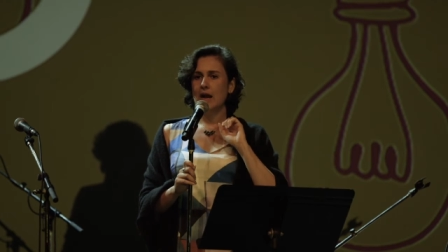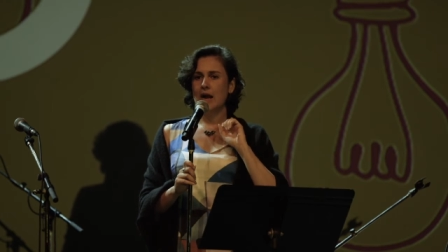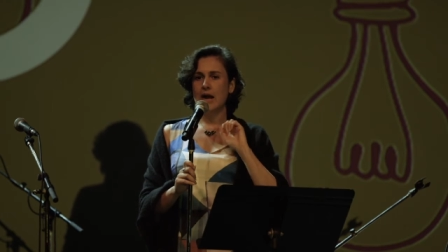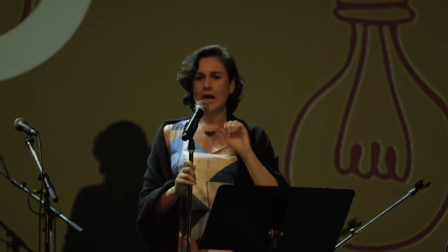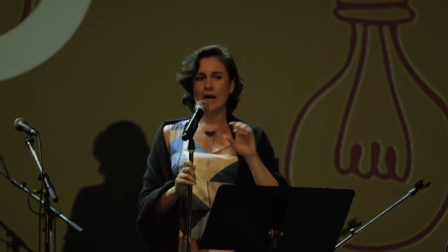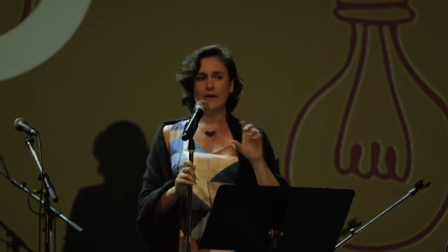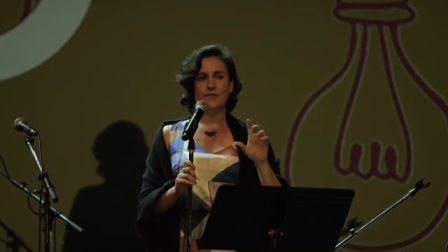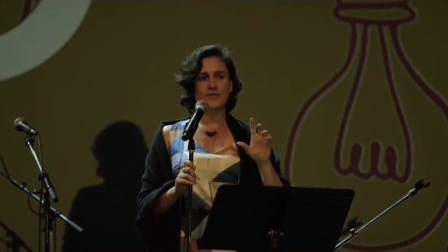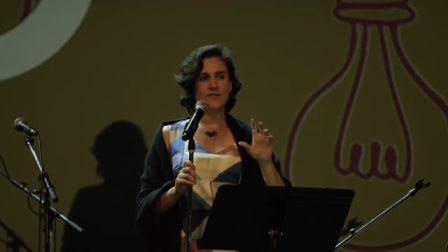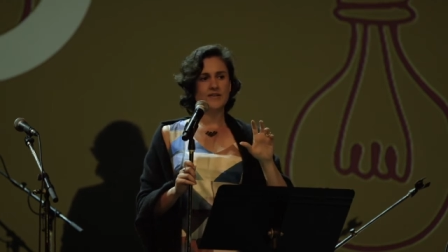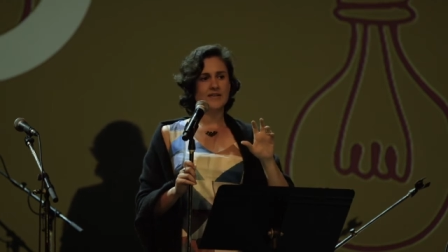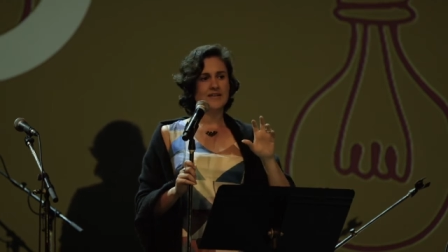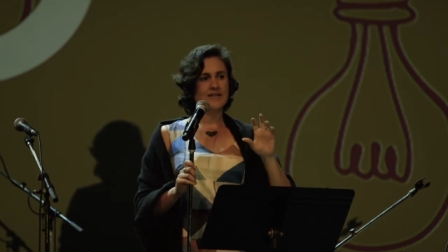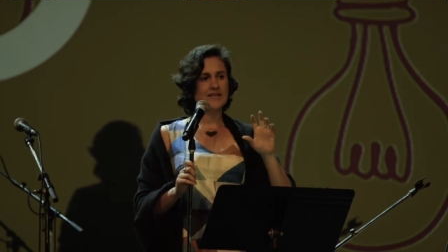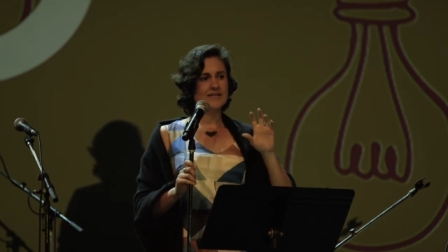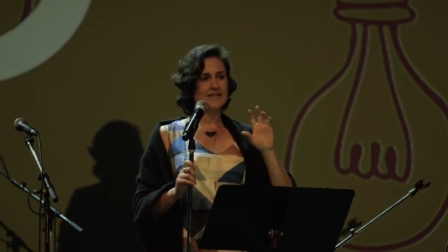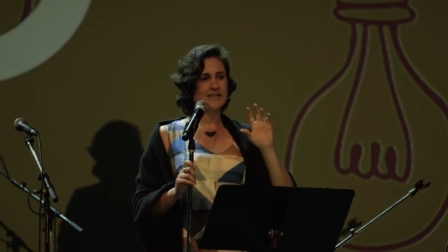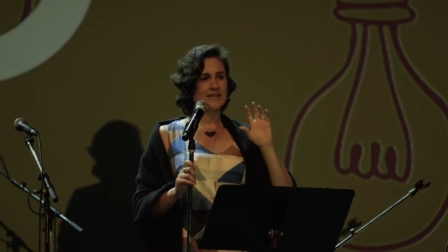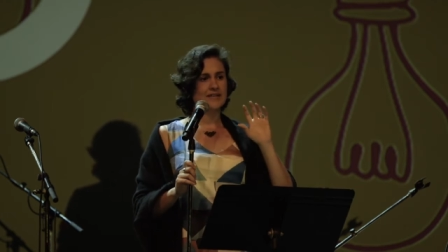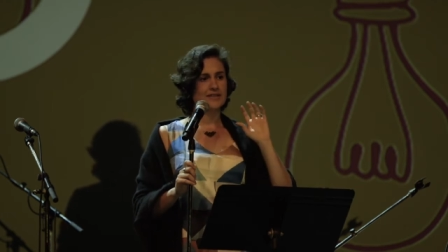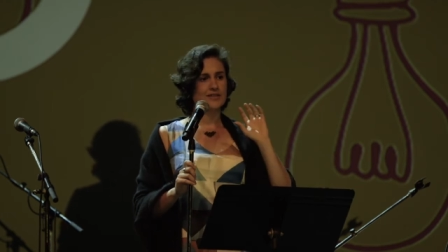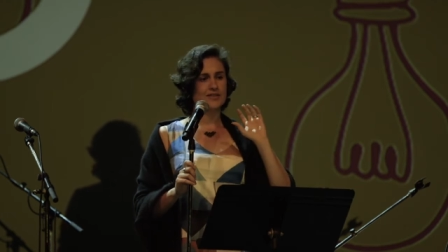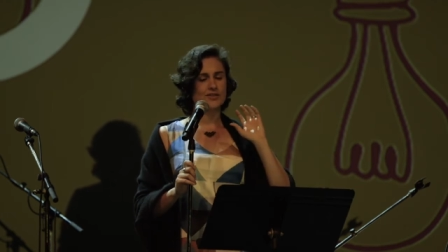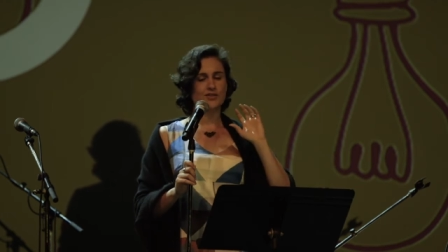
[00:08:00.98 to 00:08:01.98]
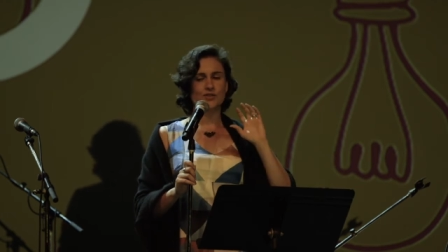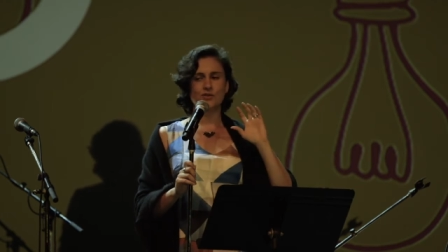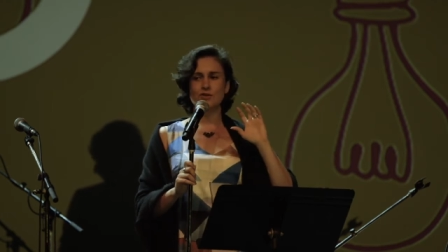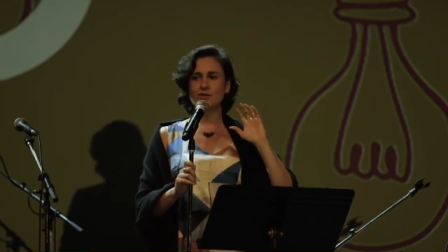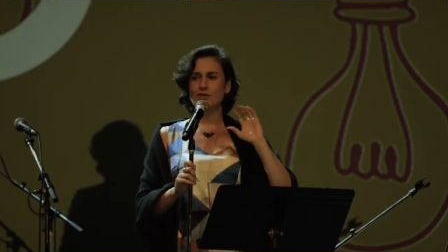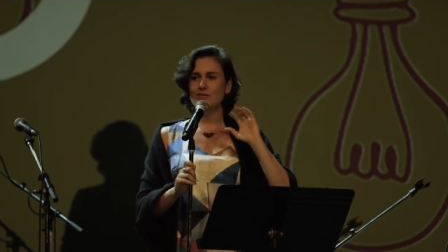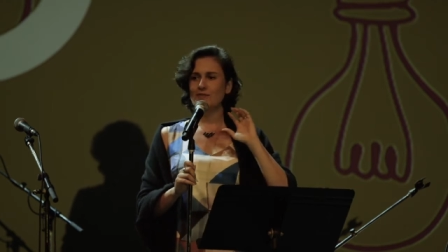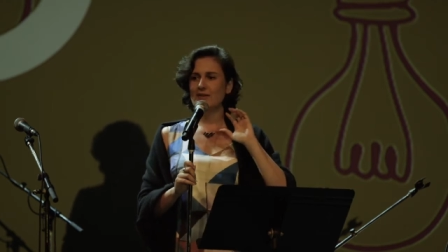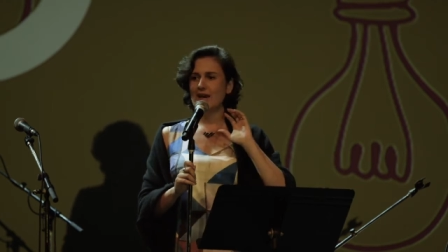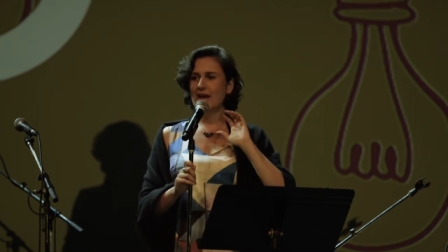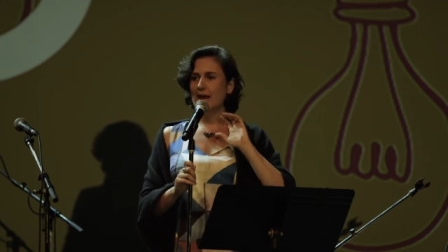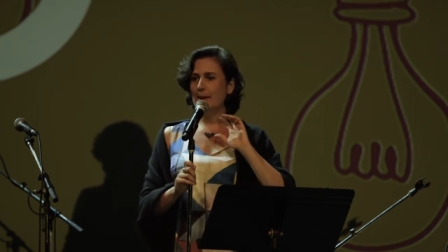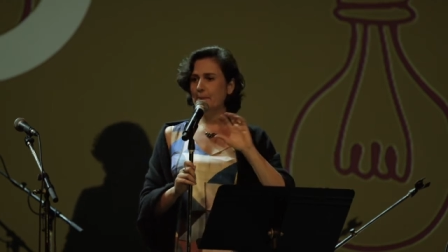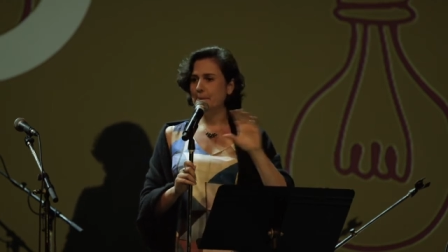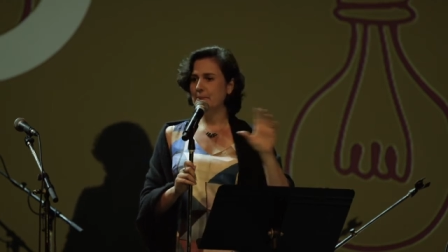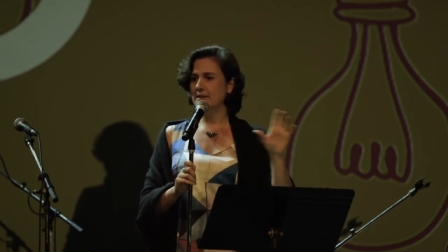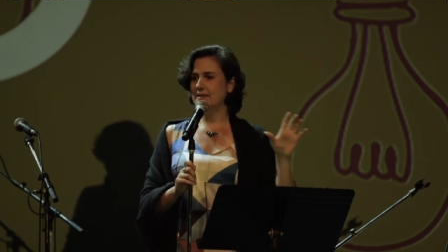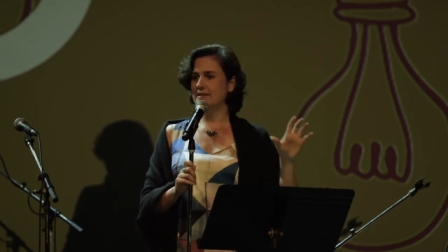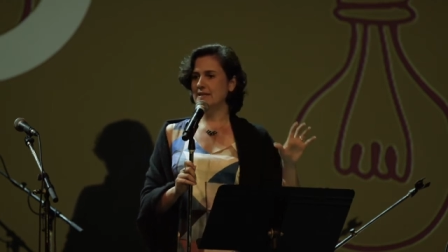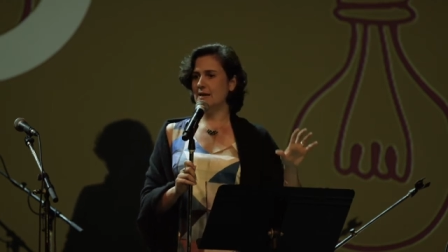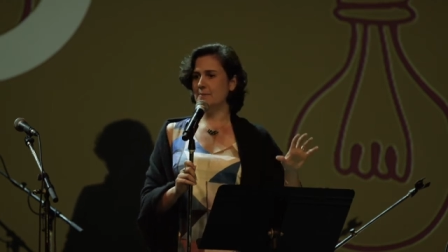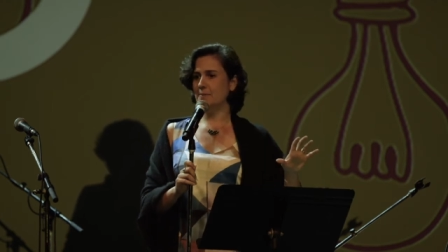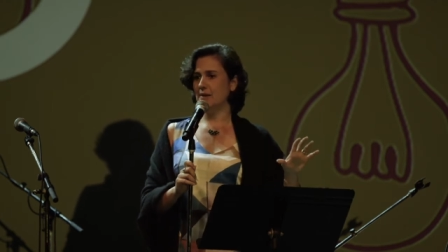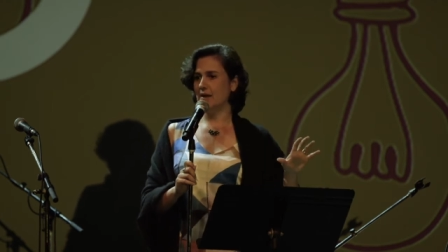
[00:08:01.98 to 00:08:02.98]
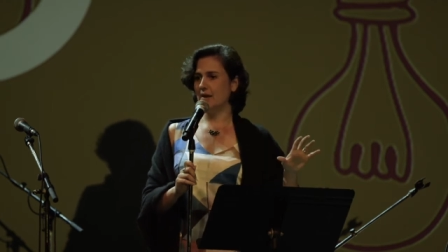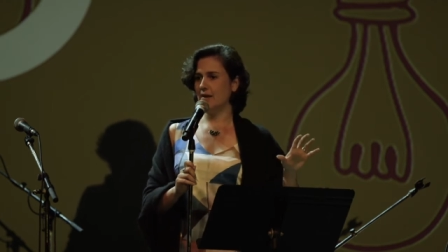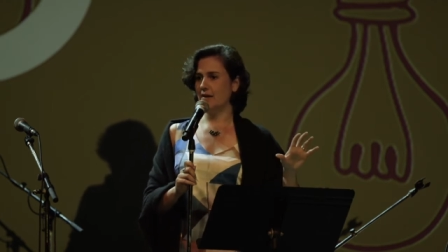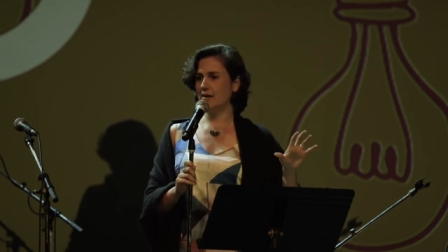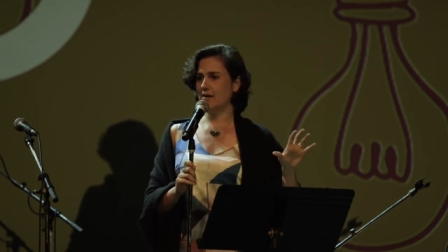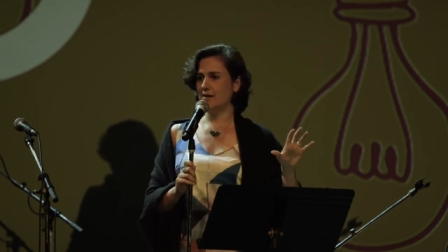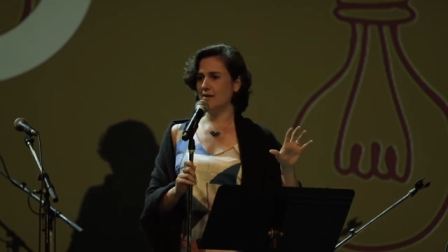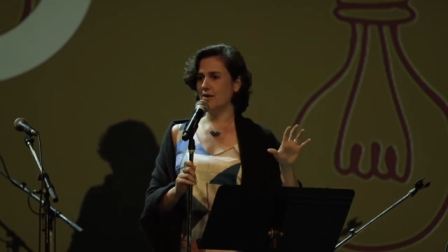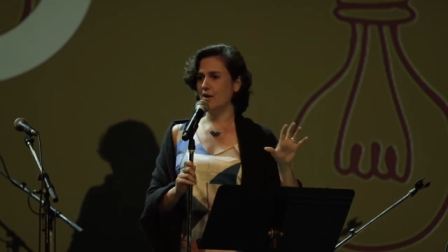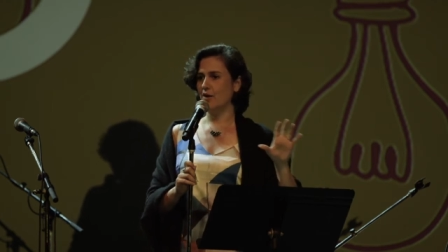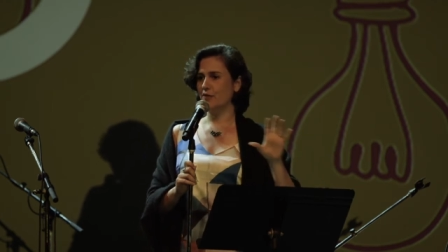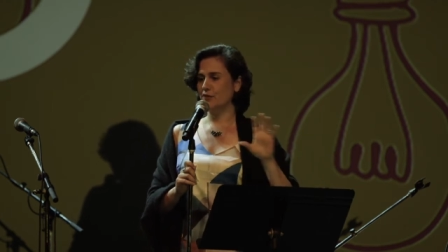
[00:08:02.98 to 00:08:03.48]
After this, a sort of epidemic